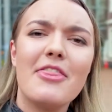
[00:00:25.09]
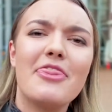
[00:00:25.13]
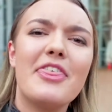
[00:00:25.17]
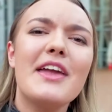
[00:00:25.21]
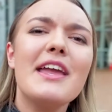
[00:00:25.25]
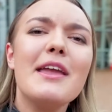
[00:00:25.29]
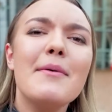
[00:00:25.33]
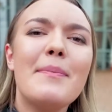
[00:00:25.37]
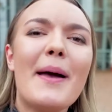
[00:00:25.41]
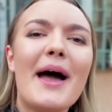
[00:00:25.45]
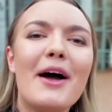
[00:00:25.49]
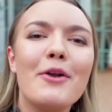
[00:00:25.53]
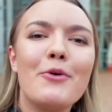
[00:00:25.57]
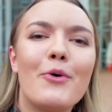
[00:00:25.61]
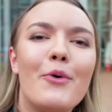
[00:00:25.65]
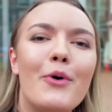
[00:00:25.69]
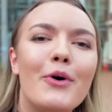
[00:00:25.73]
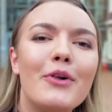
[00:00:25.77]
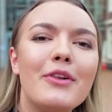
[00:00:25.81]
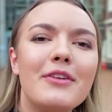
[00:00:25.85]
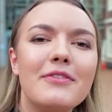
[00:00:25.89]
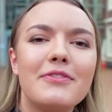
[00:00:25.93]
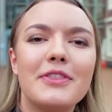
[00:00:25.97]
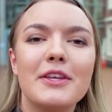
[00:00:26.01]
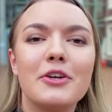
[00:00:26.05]
think about
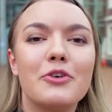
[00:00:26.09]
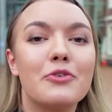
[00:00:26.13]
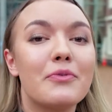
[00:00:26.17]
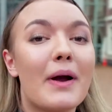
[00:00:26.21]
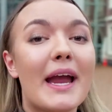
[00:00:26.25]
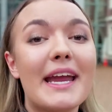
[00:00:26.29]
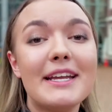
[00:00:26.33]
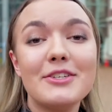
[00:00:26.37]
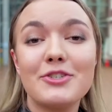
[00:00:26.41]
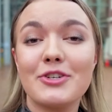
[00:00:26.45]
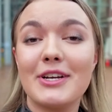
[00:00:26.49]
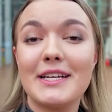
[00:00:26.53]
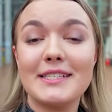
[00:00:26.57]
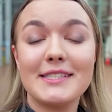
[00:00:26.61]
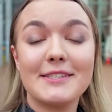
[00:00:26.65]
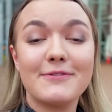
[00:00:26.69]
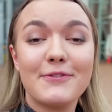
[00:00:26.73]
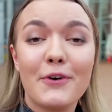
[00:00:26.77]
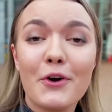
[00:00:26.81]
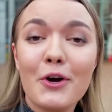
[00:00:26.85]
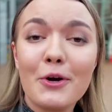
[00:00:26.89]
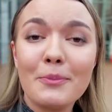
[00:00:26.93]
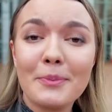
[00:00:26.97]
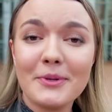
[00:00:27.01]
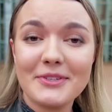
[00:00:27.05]
all of the great
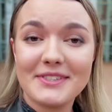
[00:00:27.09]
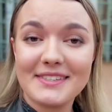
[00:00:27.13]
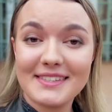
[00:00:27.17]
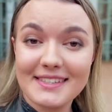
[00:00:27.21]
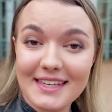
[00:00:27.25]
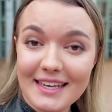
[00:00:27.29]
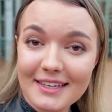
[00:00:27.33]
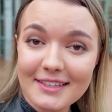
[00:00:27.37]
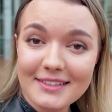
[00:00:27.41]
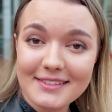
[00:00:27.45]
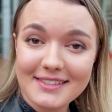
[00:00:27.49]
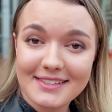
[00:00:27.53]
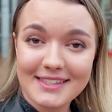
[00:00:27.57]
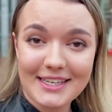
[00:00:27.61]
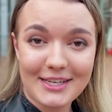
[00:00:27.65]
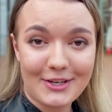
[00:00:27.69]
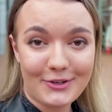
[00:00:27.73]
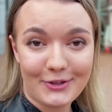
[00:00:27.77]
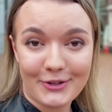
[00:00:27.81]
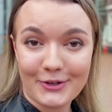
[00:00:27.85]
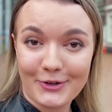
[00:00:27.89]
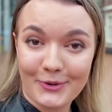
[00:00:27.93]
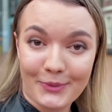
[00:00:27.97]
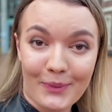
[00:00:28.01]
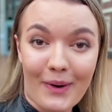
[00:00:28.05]
transferable skills that
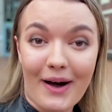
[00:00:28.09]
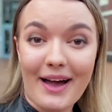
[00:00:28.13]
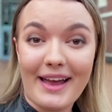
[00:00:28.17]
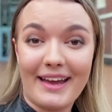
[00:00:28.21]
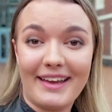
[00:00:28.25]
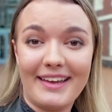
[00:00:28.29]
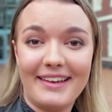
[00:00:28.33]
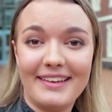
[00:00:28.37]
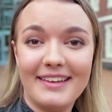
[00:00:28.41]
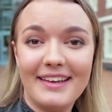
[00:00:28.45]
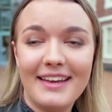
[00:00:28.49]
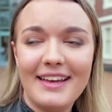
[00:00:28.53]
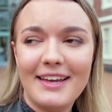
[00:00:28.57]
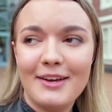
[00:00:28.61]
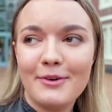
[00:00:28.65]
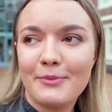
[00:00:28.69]
you'll acquire,